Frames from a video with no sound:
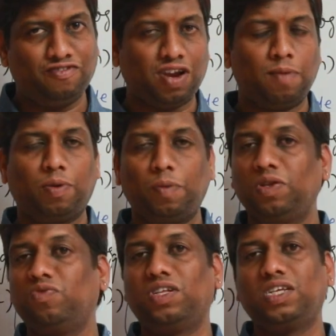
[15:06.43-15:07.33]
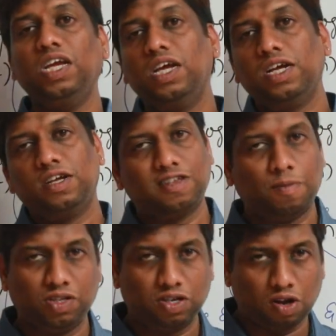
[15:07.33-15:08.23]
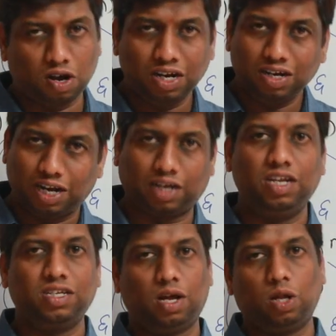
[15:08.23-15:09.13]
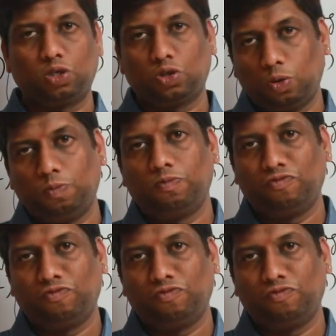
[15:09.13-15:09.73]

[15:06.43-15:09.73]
If time permits, we'll see some other sorting techniques also.